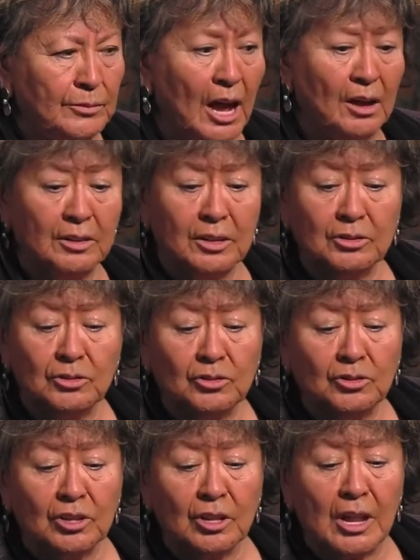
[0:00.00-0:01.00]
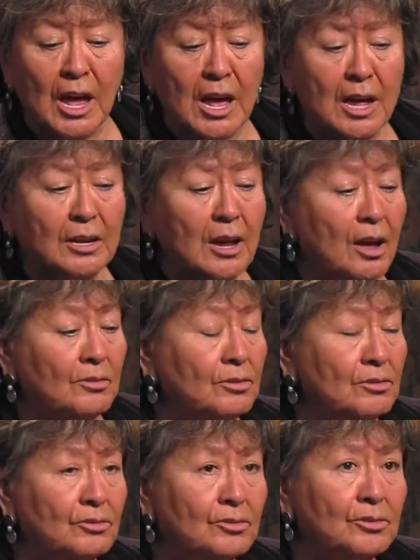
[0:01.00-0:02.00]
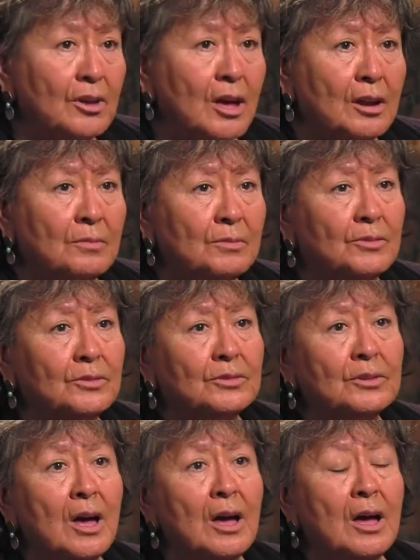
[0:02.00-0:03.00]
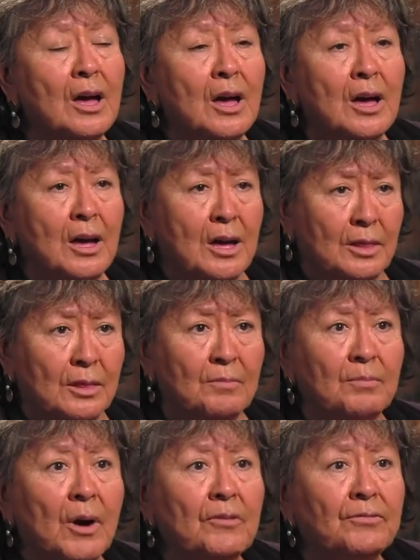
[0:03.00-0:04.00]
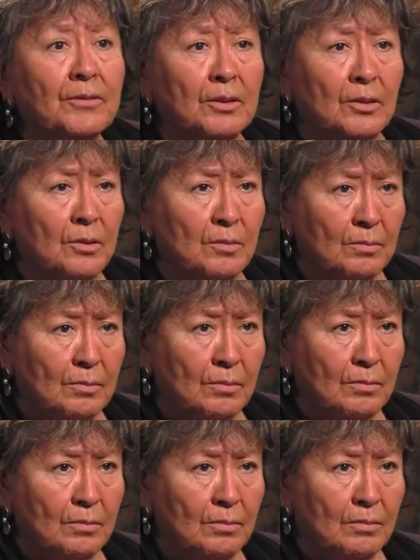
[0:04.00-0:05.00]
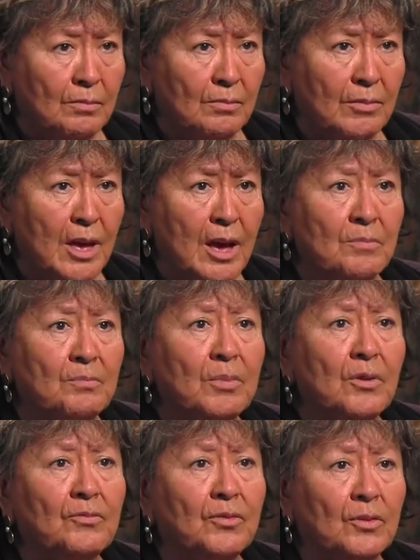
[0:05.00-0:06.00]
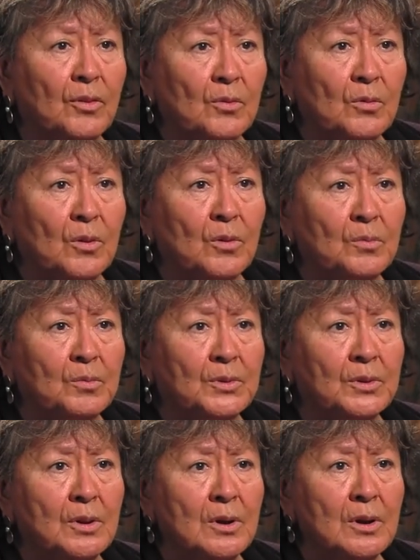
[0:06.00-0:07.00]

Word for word: how they used the land, how they used the animals, and the buffalo. They had buffalo robes,